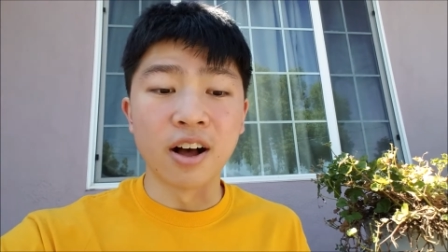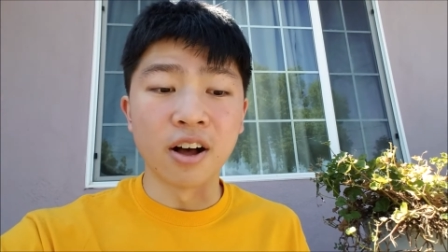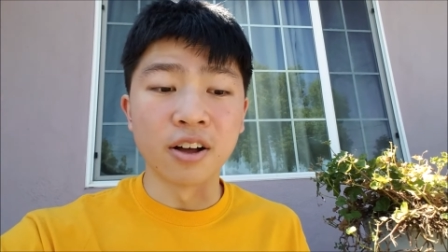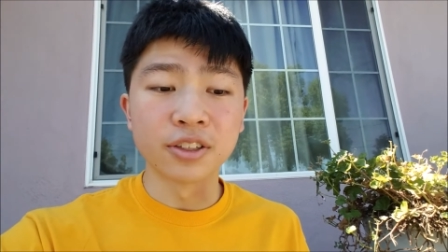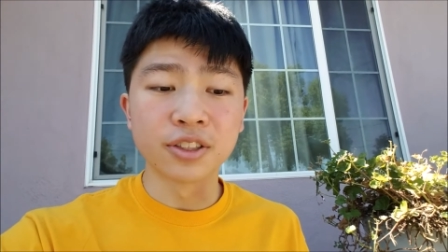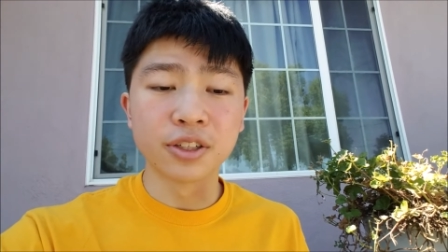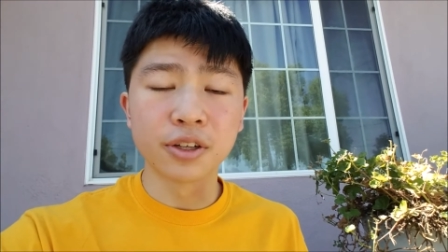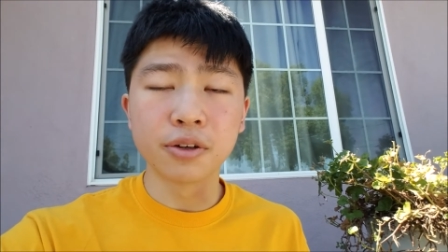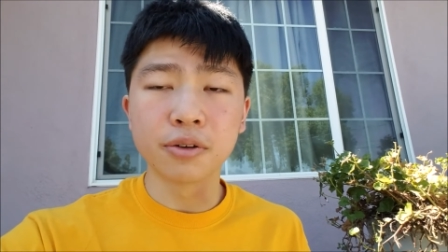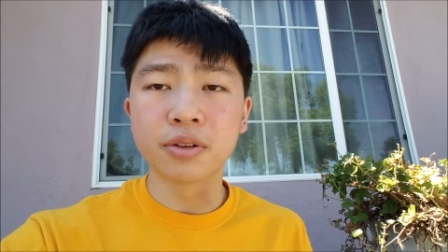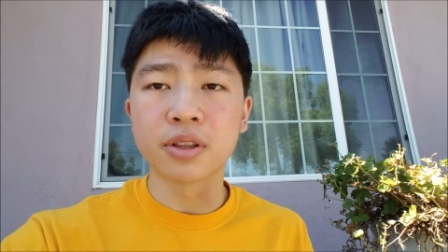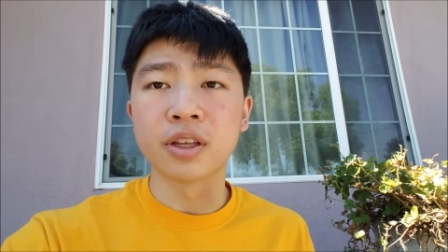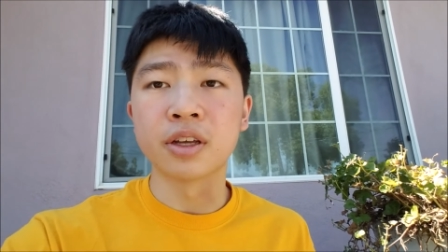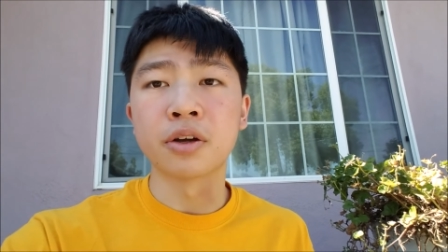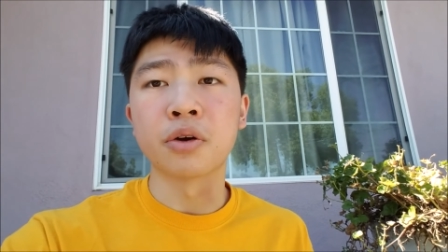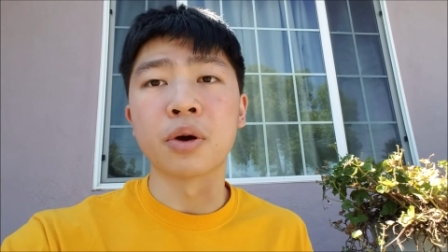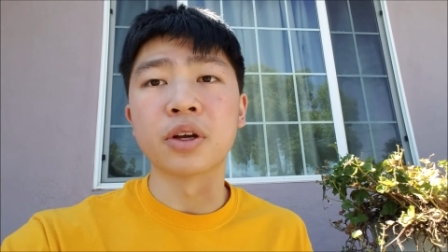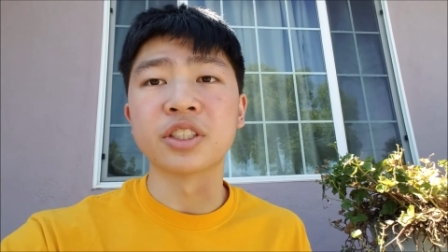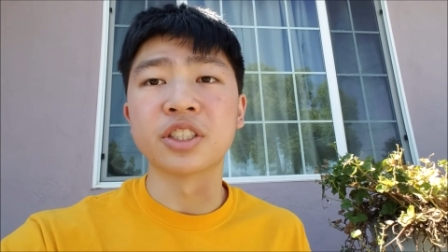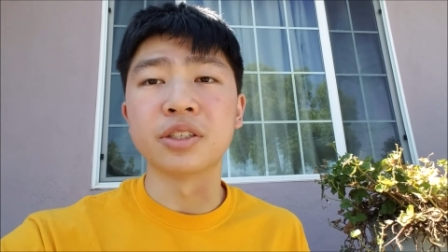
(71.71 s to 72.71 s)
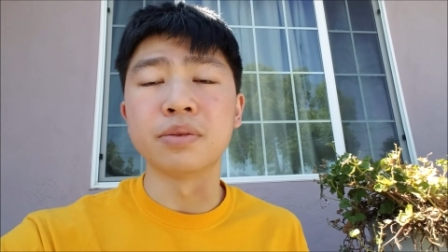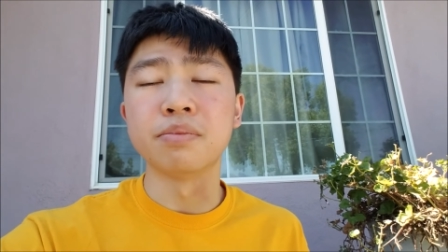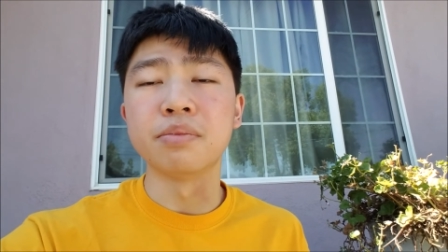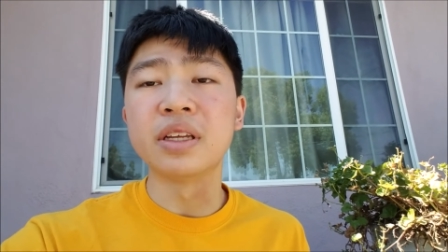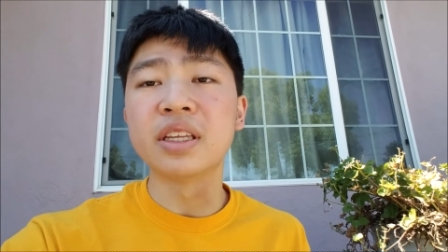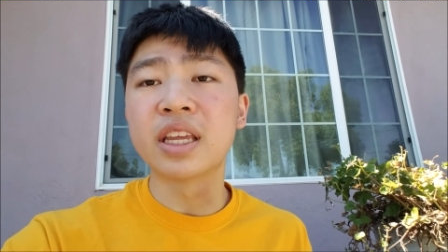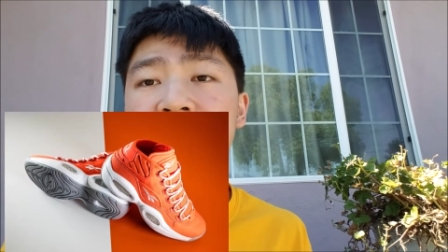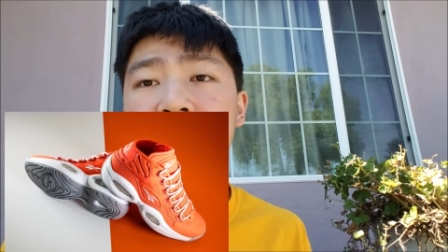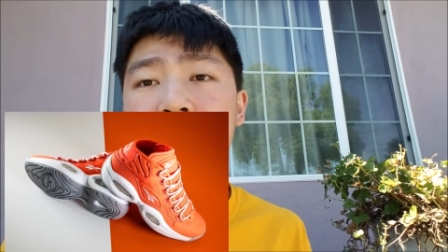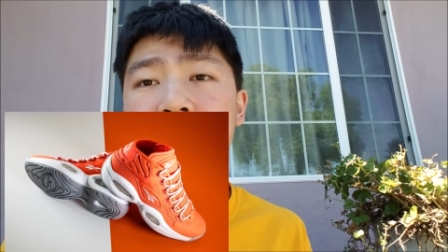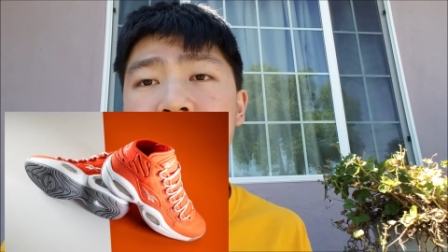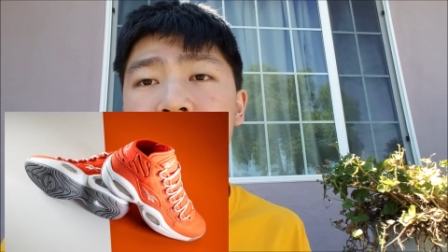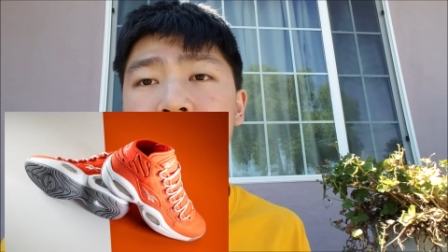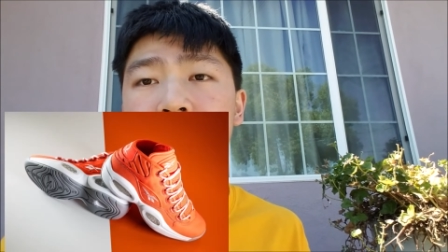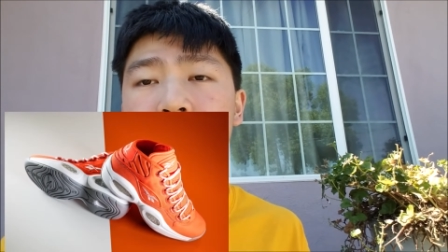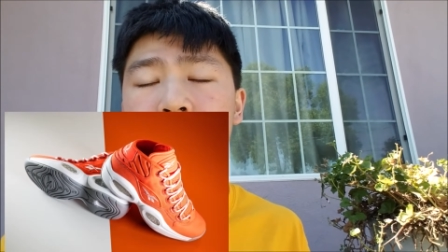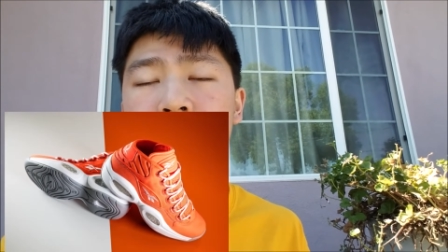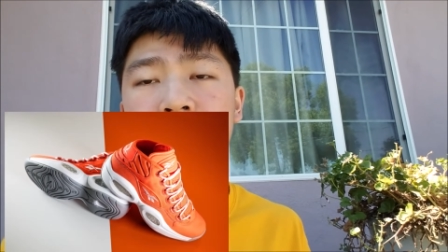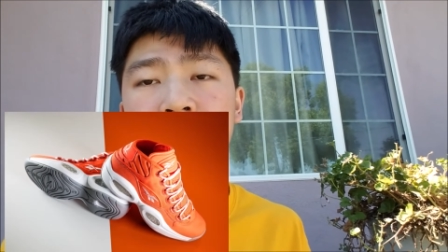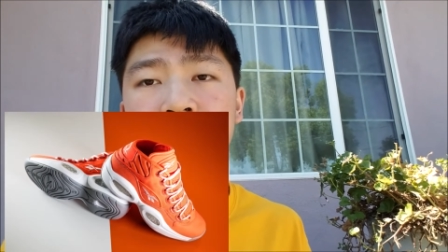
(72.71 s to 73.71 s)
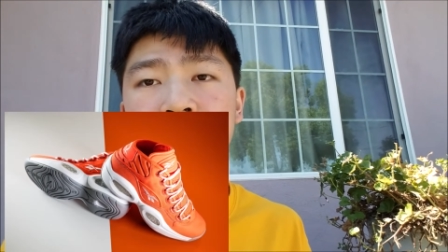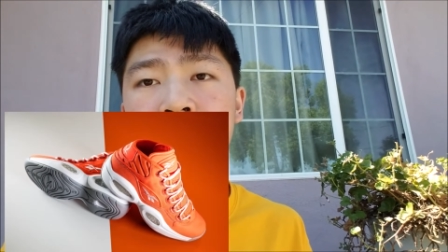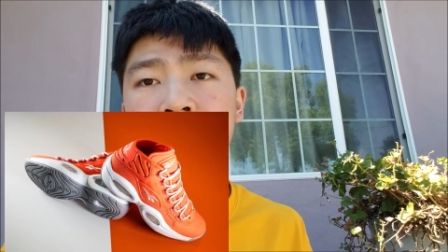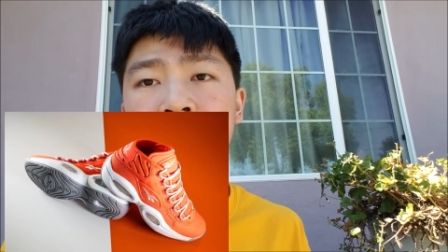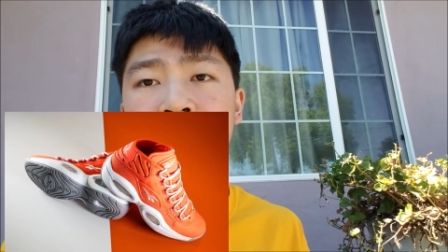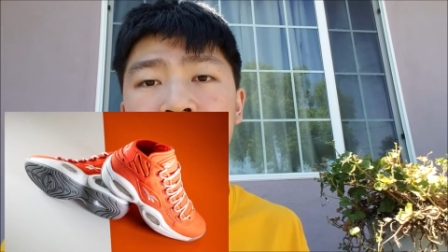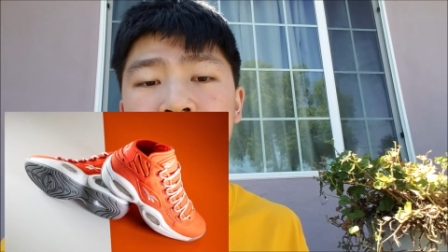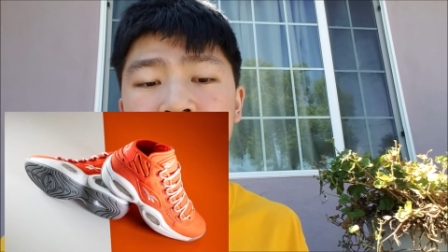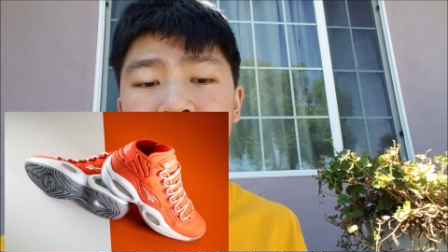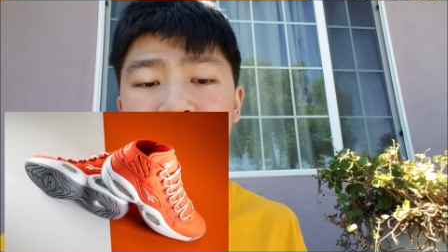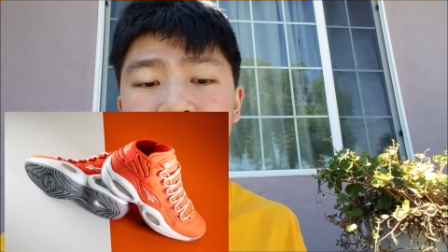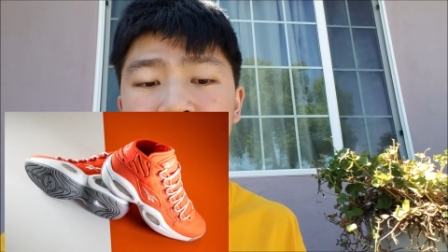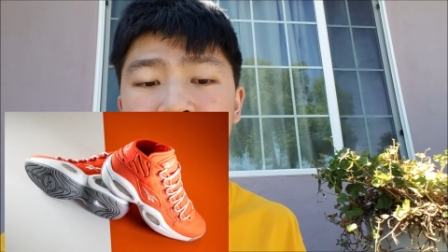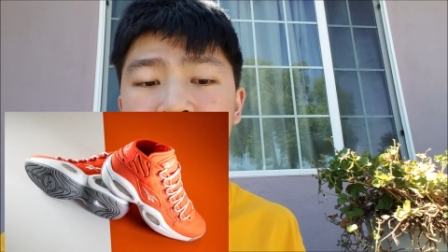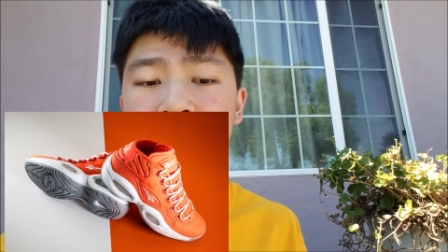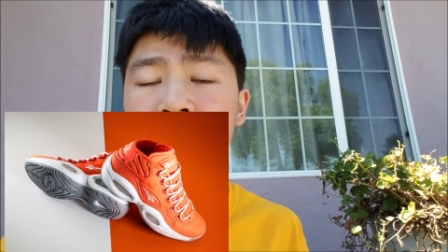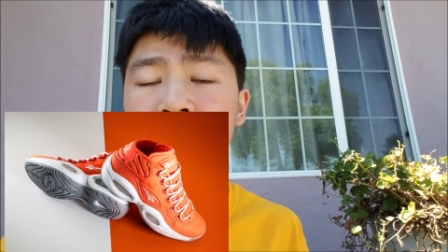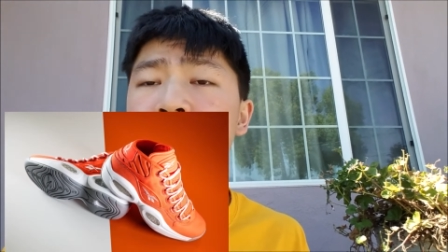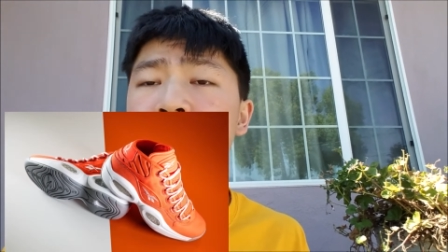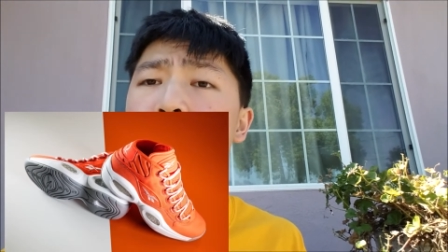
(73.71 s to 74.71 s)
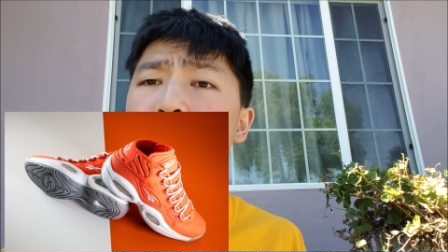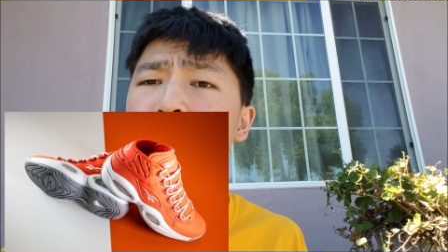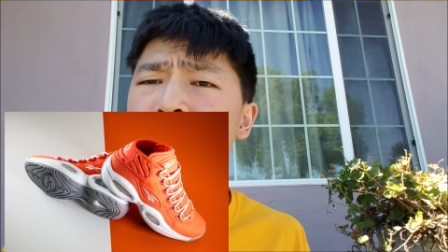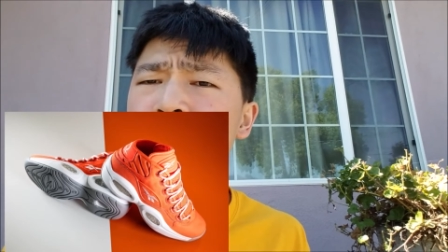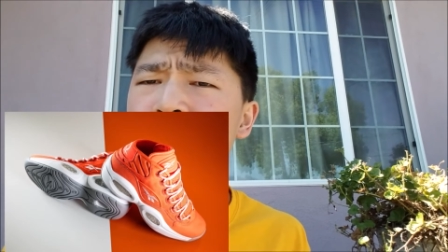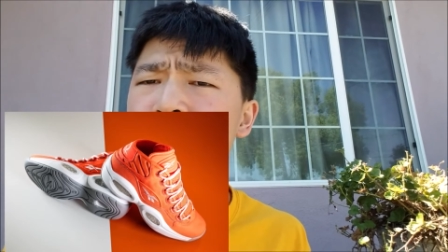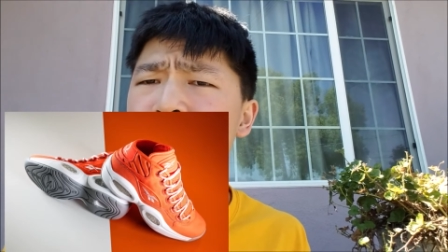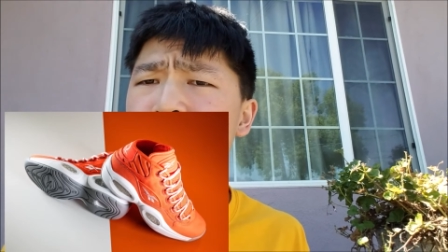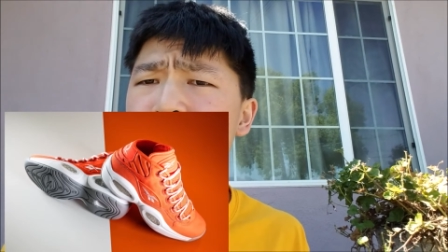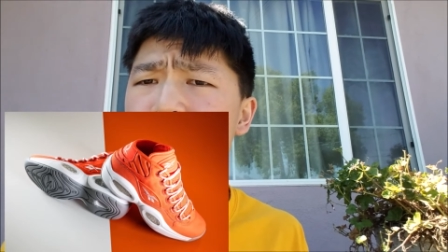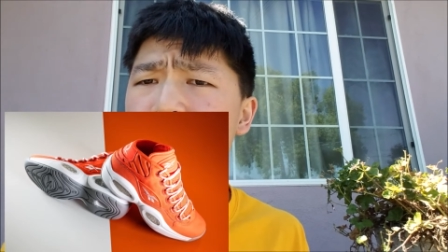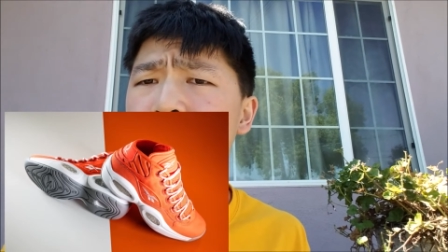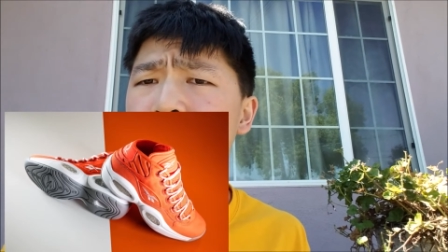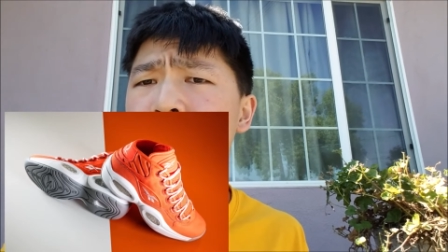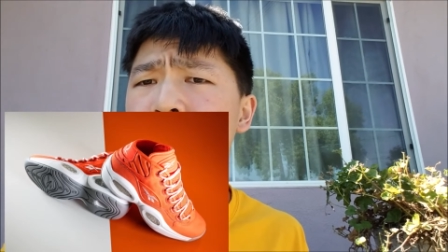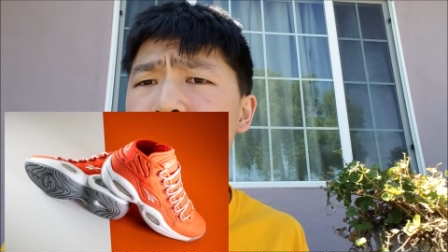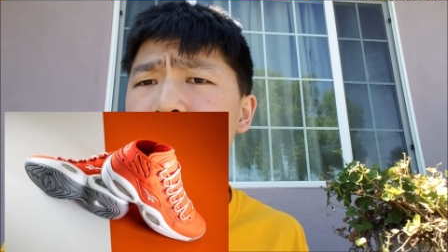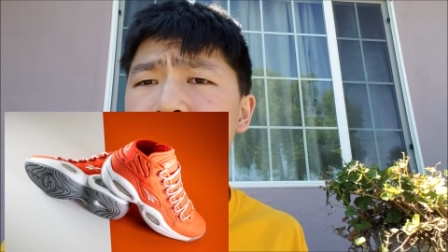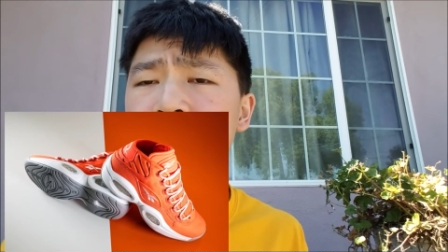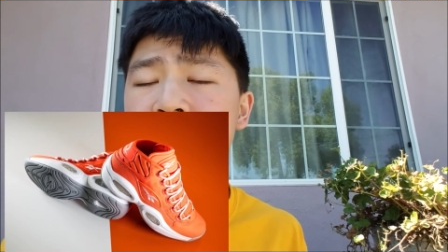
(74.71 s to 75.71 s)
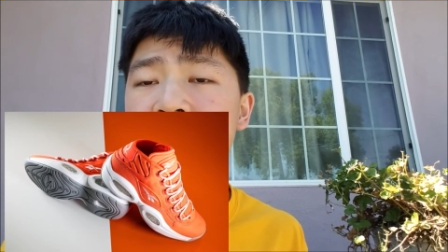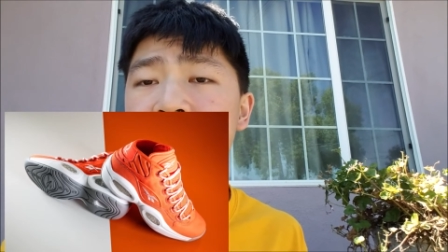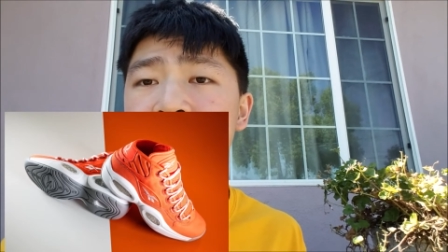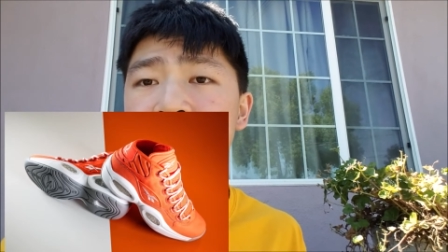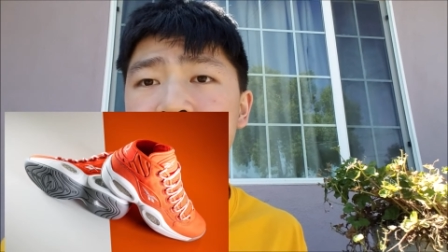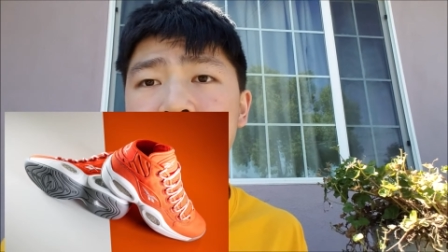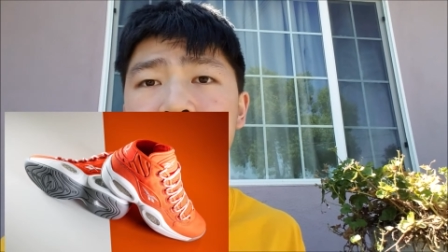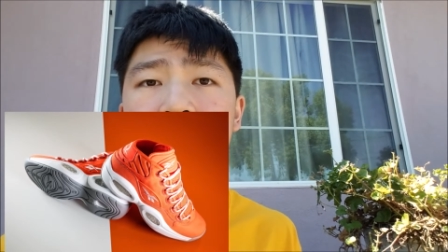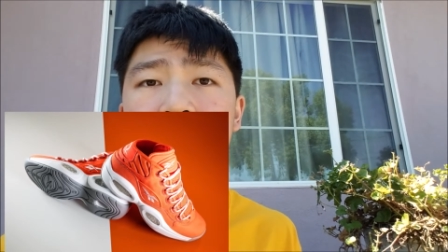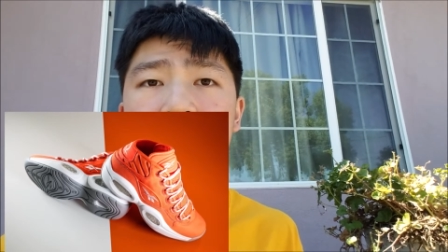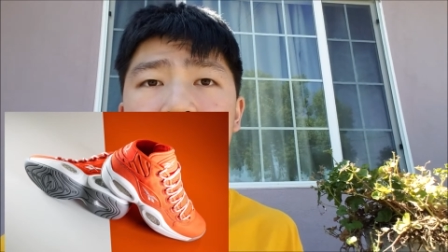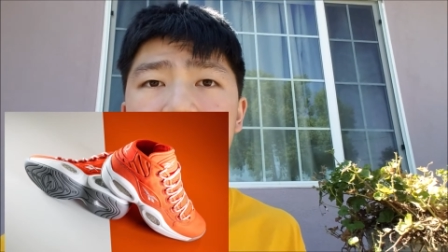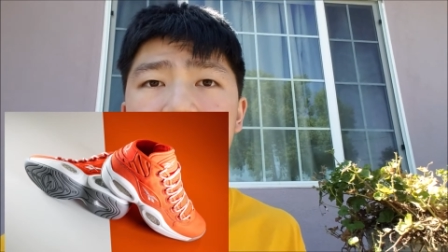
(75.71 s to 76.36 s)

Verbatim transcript: Also, the question mid came out with another edition of Only the Strong Survive.